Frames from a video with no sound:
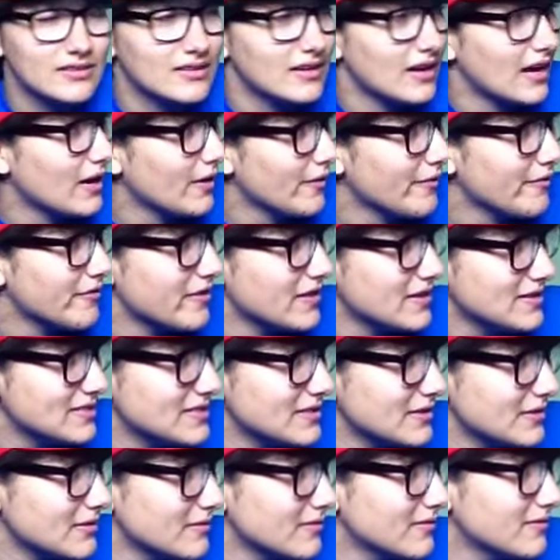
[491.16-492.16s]
I don't think
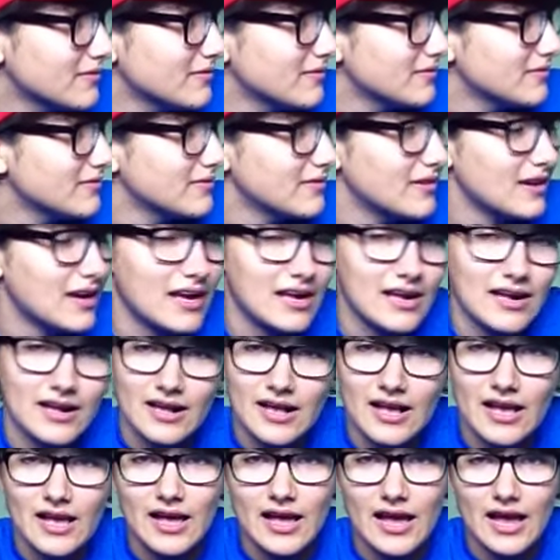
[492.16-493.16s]
so.
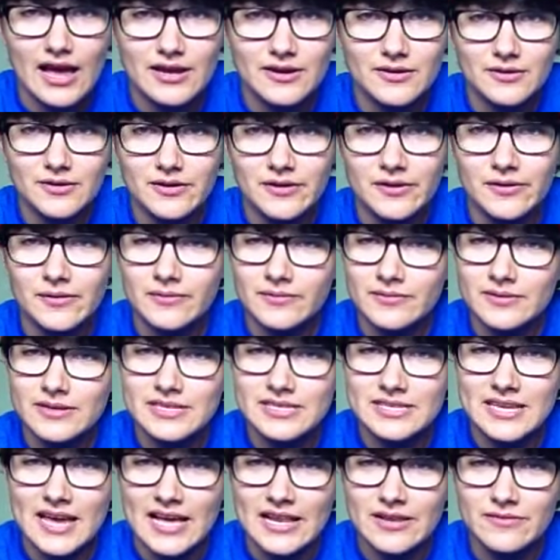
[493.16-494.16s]
I don't know.
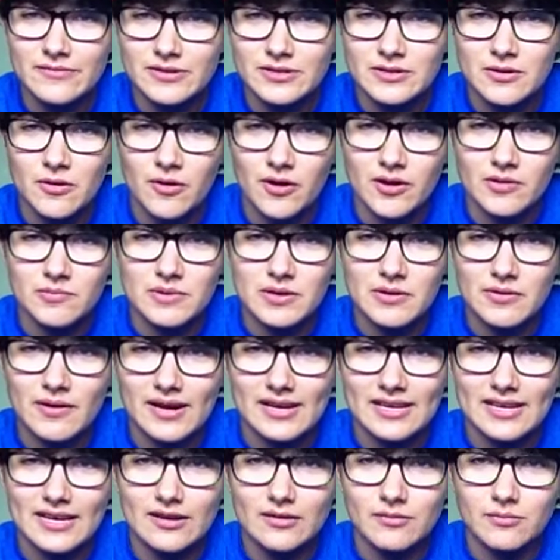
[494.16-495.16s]
He's kind of ignoring me
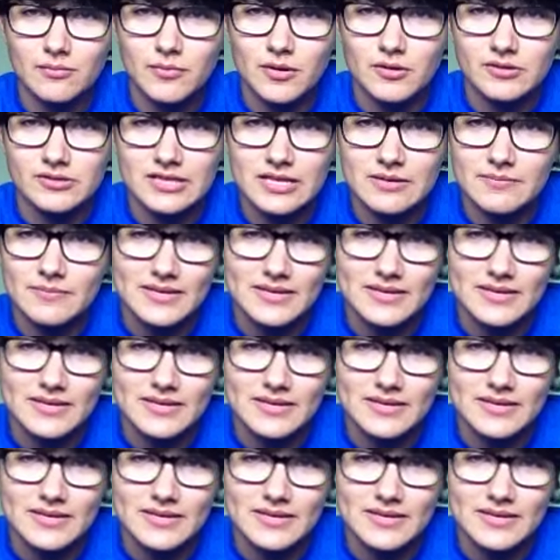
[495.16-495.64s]
right now, mostly